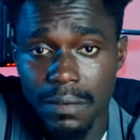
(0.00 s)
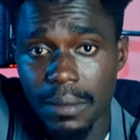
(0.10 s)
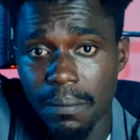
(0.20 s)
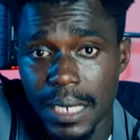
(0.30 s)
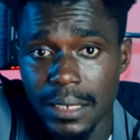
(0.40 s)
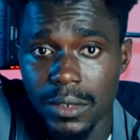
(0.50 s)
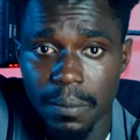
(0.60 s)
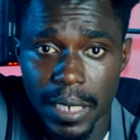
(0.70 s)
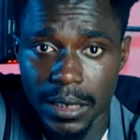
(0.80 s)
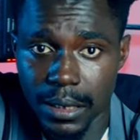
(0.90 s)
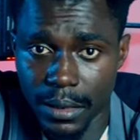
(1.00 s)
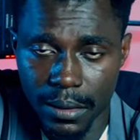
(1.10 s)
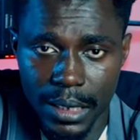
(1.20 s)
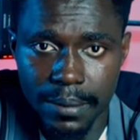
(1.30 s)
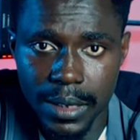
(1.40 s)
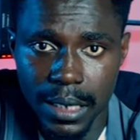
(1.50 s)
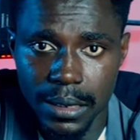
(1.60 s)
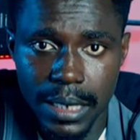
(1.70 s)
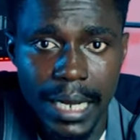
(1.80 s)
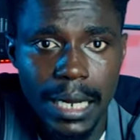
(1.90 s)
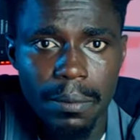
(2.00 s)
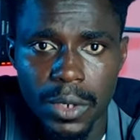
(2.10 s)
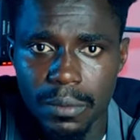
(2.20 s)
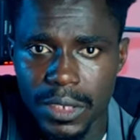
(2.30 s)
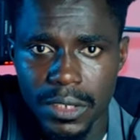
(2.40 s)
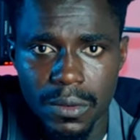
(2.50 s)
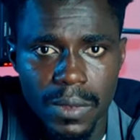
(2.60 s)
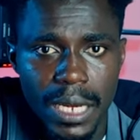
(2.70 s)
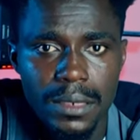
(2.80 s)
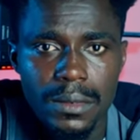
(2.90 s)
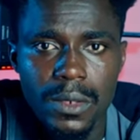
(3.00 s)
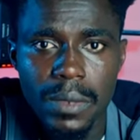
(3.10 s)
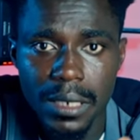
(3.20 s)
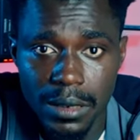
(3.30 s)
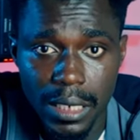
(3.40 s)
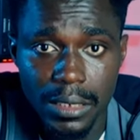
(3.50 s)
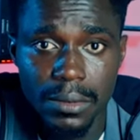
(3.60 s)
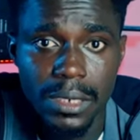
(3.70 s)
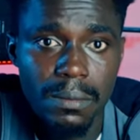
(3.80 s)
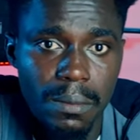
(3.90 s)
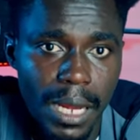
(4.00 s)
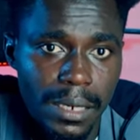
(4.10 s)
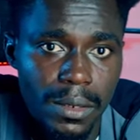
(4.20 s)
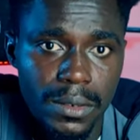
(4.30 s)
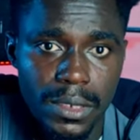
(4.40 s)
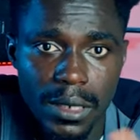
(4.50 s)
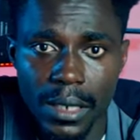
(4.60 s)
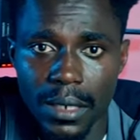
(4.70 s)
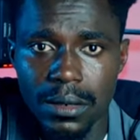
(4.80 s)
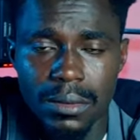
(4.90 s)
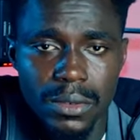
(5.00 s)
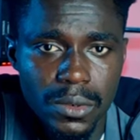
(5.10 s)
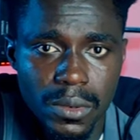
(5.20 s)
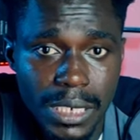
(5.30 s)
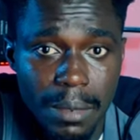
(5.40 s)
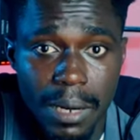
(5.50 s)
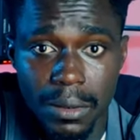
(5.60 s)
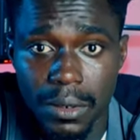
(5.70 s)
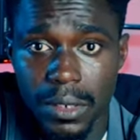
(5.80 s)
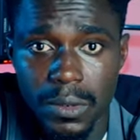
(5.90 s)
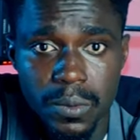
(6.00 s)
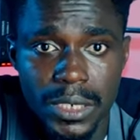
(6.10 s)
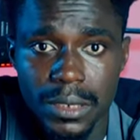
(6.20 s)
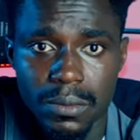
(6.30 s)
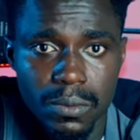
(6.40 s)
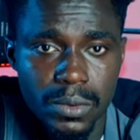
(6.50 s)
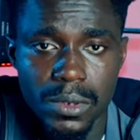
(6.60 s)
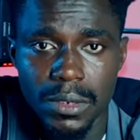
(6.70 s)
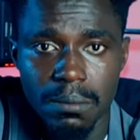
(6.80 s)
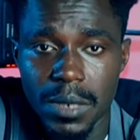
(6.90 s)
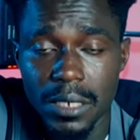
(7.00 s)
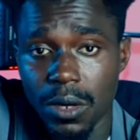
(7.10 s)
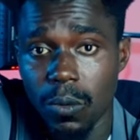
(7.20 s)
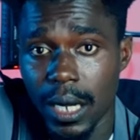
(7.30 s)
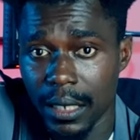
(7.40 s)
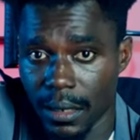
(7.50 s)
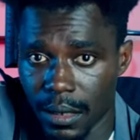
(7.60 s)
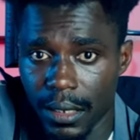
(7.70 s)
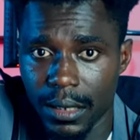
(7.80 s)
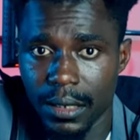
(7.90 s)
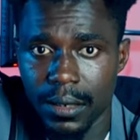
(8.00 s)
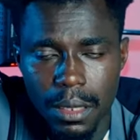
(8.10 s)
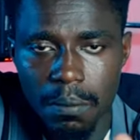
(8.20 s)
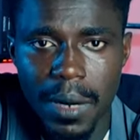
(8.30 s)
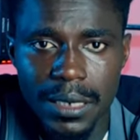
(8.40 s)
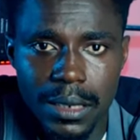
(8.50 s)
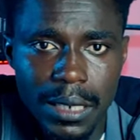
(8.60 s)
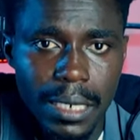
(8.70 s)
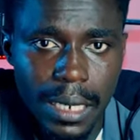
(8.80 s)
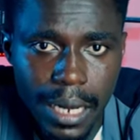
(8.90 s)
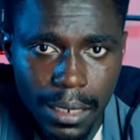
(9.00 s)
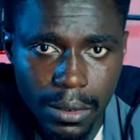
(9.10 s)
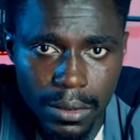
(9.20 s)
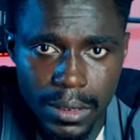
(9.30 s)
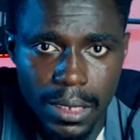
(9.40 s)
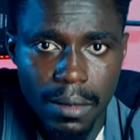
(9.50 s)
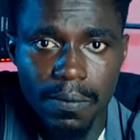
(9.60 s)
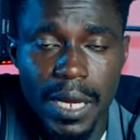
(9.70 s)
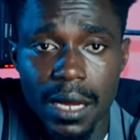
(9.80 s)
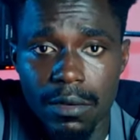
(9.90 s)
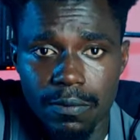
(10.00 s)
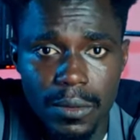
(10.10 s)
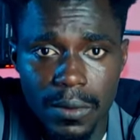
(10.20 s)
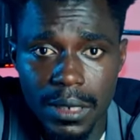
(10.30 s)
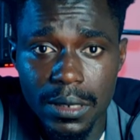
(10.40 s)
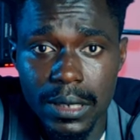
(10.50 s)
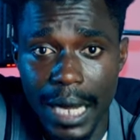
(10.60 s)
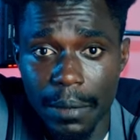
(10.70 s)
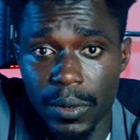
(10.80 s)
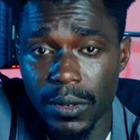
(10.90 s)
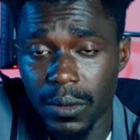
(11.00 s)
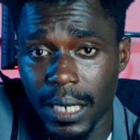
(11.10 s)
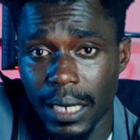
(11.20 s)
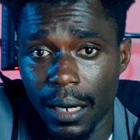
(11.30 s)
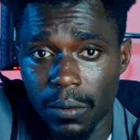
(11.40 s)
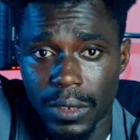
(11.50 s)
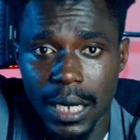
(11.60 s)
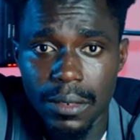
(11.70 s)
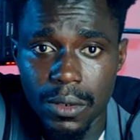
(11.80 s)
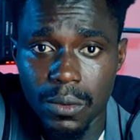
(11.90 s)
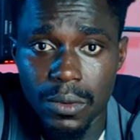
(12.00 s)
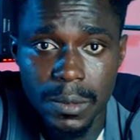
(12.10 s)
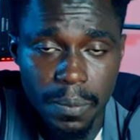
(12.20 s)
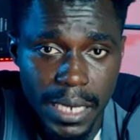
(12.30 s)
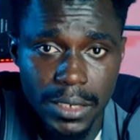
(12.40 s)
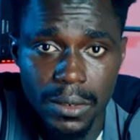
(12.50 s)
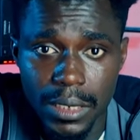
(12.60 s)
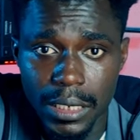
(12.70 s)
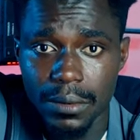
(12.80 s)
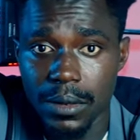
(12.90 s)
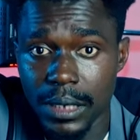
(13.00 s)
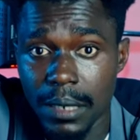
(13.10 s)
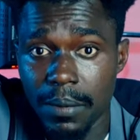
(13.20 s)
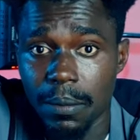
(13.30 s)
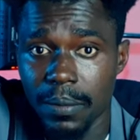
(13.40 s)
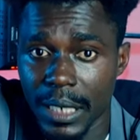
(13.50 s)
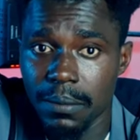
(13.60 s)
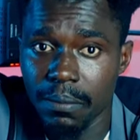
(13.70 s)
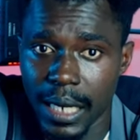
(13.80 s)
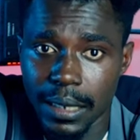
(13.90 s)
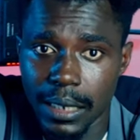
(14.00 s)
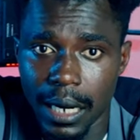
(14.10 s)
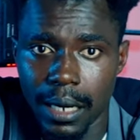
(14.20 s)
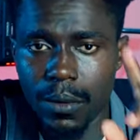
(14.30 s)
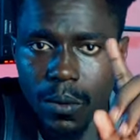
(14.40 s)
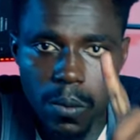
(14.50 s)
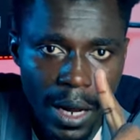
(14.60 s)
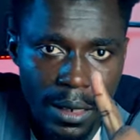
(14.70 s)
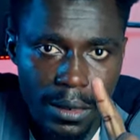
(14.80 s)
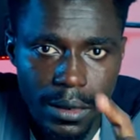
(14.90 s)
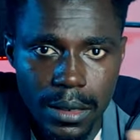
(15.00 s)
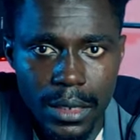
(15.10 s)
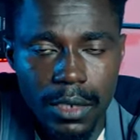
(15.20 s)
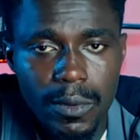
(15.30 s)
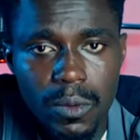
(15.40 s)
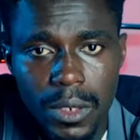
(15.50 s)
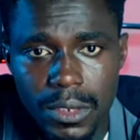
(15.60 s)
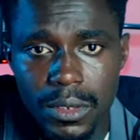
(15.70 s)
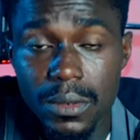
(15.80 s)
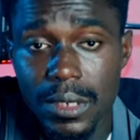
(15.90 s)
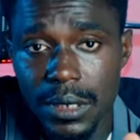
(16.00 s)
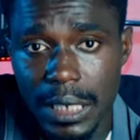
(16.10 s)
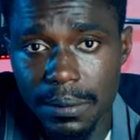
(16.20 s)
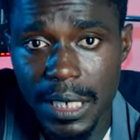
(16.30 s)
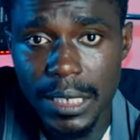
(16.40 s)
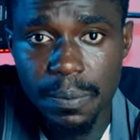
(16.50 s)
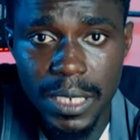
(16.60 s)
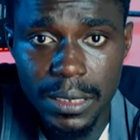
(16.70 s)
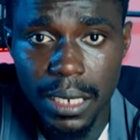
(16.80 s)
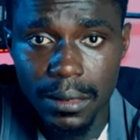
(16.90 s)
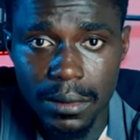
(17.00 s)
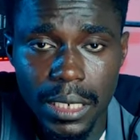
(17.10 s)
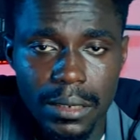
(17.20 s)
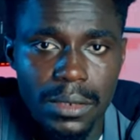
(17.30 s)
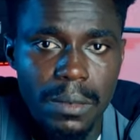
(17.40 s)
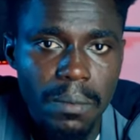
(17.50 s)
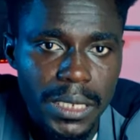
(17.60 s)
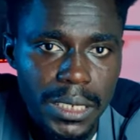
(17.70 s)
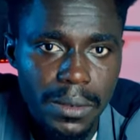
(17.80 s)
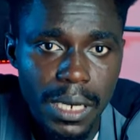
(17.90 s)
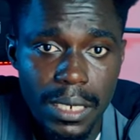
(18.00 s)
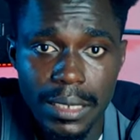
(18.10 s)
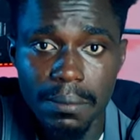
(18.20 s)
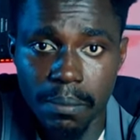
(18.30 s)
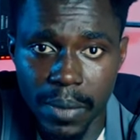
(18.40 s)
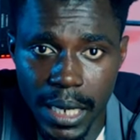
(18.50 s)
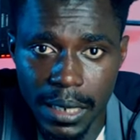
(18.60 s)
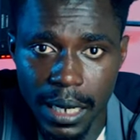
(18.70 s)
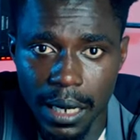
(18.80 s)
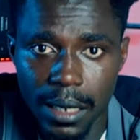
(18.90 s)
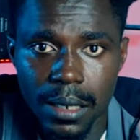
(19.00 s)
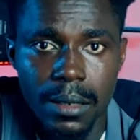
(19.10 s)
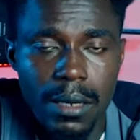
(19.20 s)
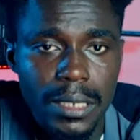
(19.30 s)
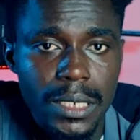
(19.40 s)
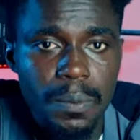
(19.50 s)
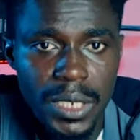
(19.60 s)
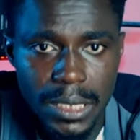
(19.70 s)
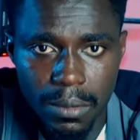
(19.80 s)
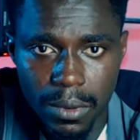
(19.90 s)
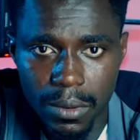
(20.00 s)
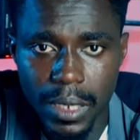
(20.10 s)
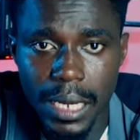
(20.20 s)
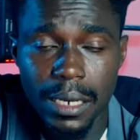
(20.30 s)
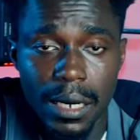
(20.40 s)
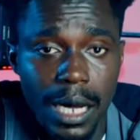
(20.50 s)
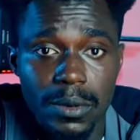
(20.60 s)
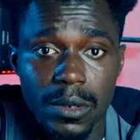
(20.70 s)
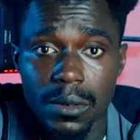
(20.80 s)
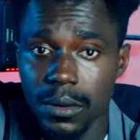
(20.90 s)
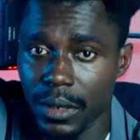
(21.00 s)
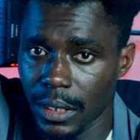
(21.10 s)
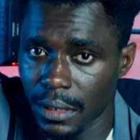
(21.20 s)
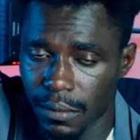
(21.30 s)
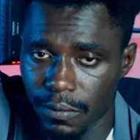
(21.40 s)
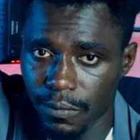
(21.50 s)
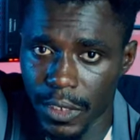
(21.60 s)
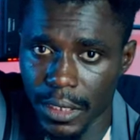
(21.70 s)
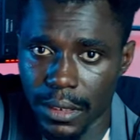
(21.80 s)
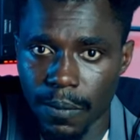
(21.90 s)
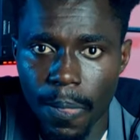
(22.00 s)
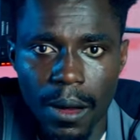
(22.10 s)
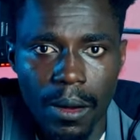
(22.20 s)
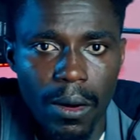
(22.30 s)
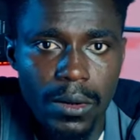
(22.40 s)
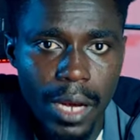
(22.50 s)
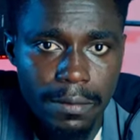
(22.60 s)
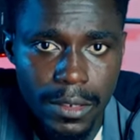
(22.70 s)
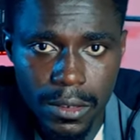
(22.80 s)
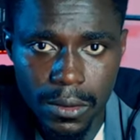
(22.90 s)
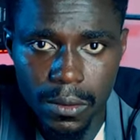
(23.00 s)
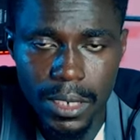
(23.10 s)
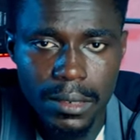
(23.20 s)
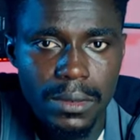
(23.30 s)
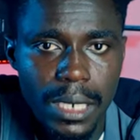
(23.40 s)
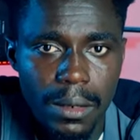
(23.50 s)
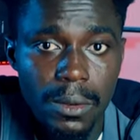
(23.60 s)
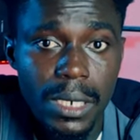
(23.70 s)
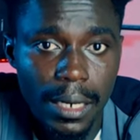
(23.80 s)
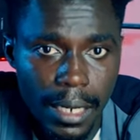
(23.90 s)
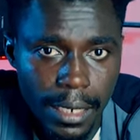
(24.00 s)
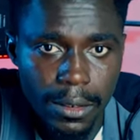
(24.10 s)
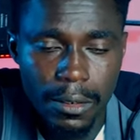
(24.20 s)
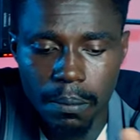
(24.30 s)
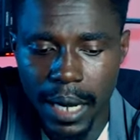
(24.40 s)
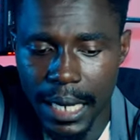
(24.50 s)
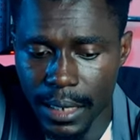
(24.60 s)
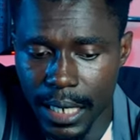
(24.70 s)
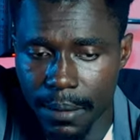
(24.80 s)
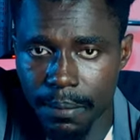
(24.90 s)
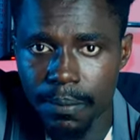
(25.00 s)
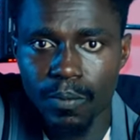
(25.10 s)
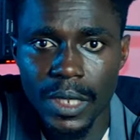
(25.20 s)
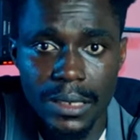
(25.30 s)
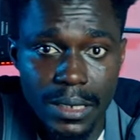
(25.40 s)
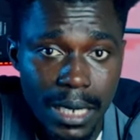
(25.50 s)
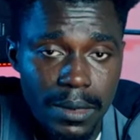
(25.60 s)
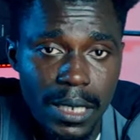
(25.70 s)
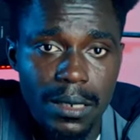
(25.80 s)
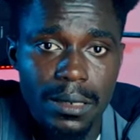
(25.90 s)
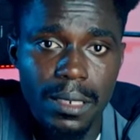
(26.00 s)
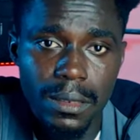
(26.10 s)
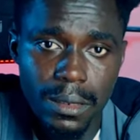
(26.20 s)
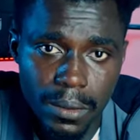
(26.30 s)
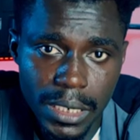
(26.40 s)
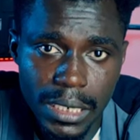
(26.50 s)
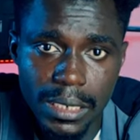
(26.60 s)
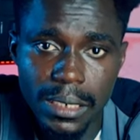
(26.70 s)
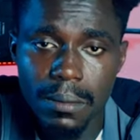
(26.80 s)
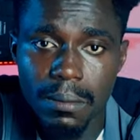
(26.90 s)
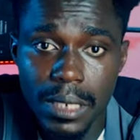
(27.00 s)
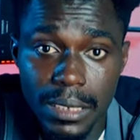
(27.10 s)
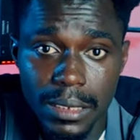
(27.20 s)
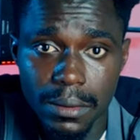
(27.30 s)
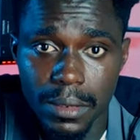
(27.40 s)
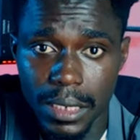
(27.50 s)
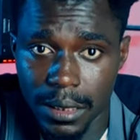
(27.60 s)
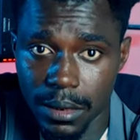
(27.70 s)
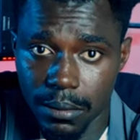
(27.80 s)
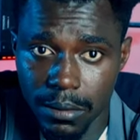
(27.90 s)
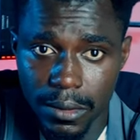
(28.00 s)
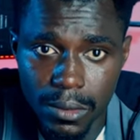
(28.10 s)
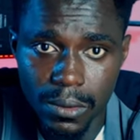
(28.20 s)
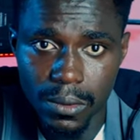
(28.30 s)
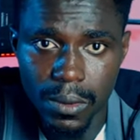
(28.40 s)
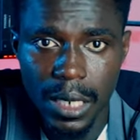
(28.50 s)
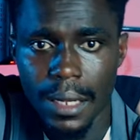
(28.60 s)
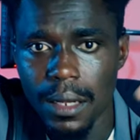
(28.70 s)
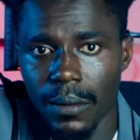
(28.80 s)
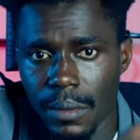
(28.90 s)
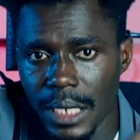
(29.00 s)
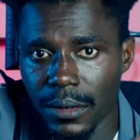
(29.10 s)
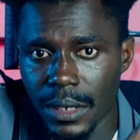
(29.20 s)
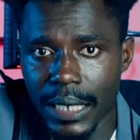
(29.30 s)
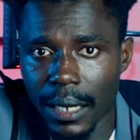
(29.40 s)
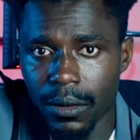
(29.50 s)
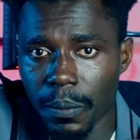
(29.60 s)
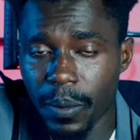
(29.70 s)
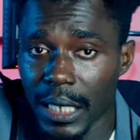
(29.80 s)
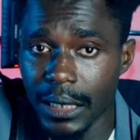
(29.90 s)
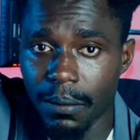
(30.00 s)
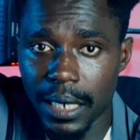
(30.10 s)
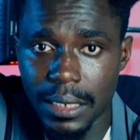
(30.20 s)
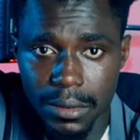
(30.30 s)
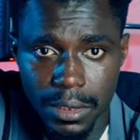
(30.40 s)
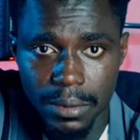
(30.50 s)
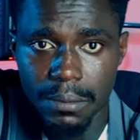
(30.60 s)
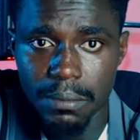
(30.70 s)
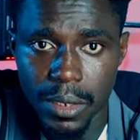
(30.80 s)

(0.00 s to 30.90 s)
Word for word: have the money to purchase Substance, and I can promise you there are so many texturing add-ons you would come across which would make your work easy. But aside the add-ons, there are a few things I put together which I know would spice your texturing game up in Blender. One, if you want to use Substance Painter texturing materials in Blender, it is possible and absolutely free. All you have to do is to download an add-on by name Substance three D Integration two. Link to the download page in my description